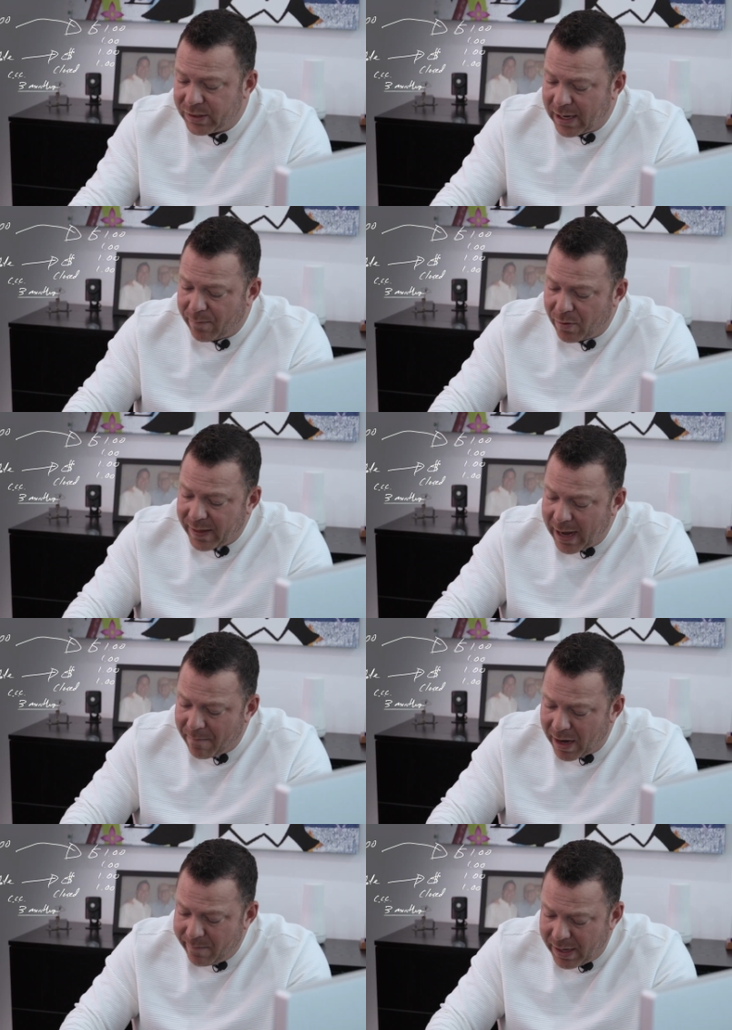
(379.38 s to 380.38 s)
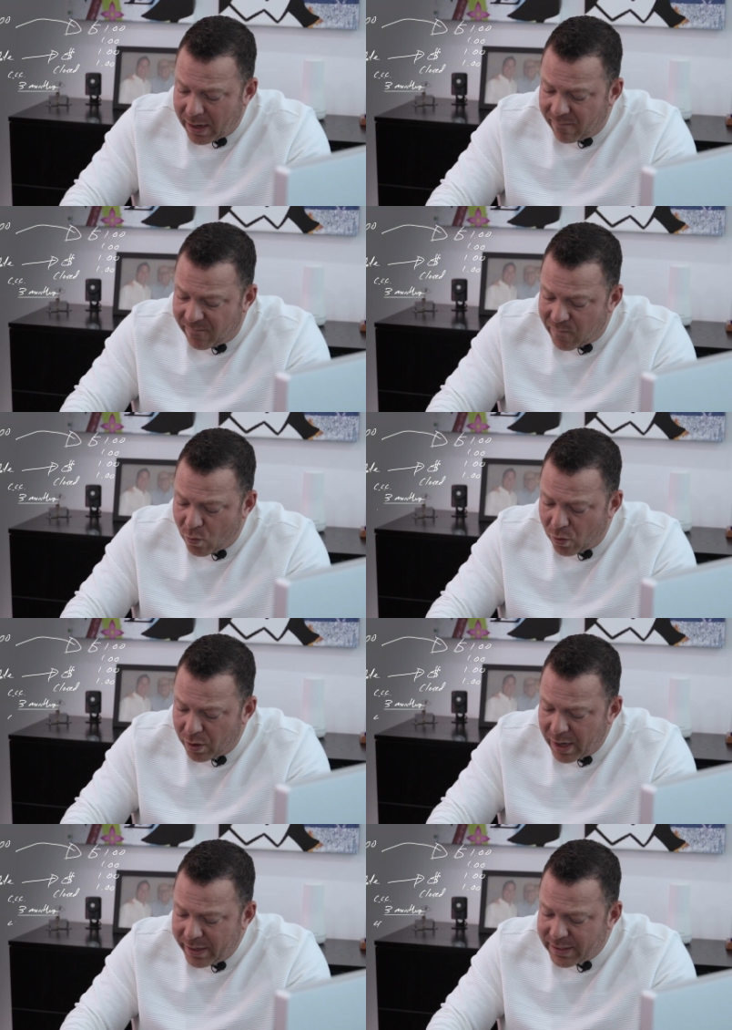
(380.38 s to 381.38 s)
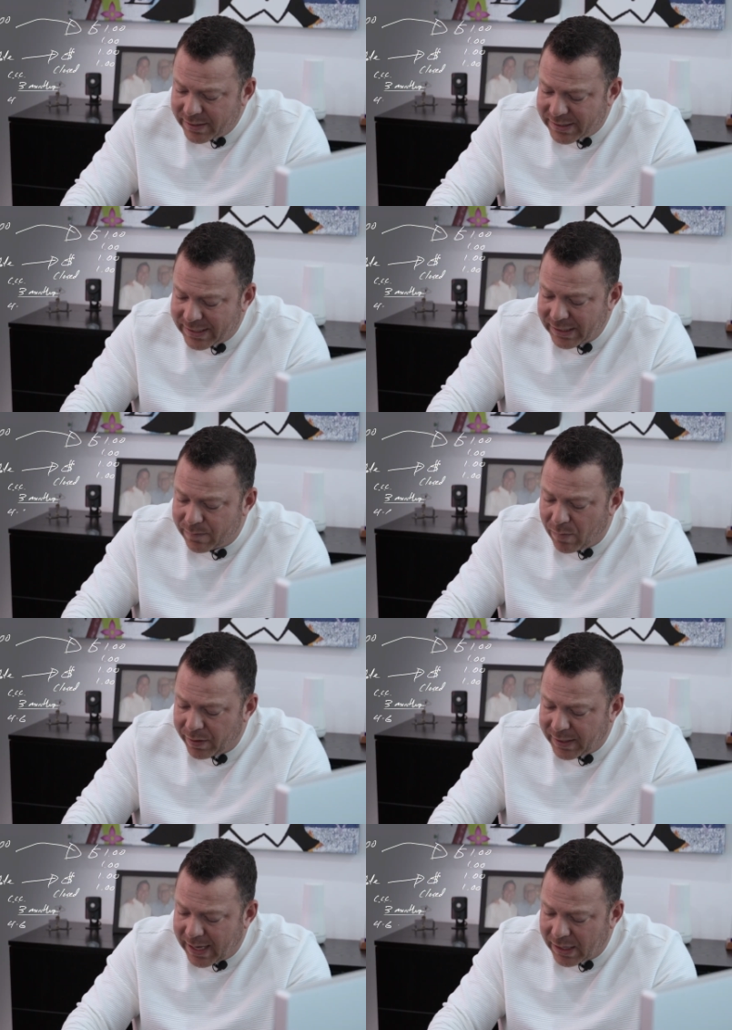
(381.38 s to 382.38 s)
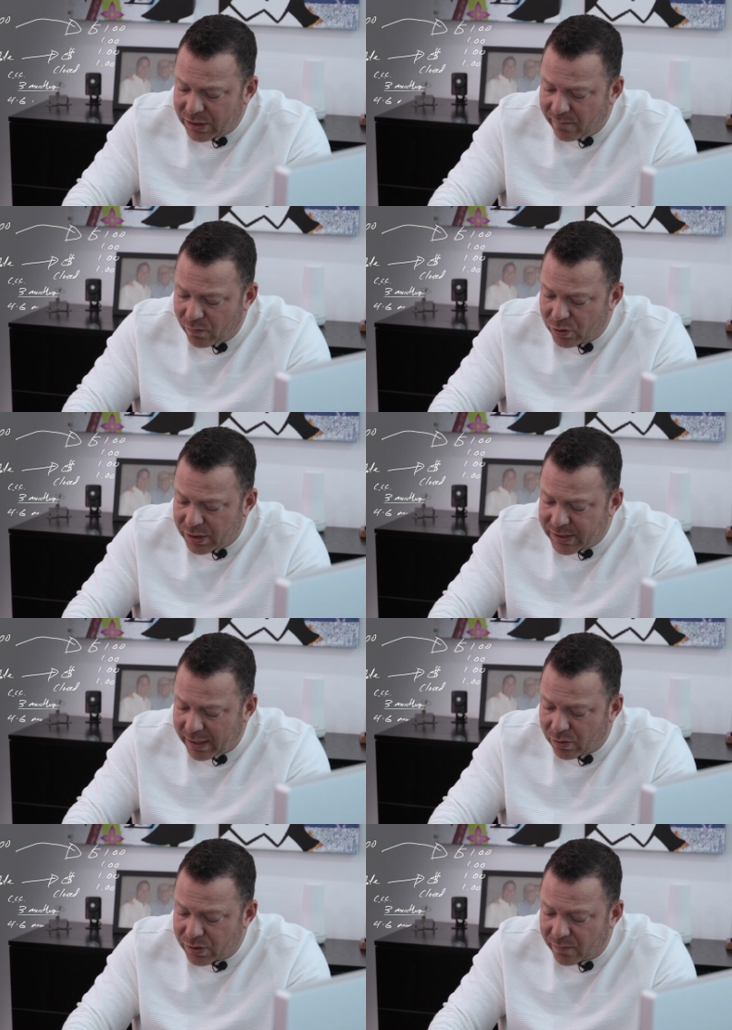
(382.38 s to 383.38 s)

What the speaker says: example, that might be a 4 to 6 month cash conversion cycle.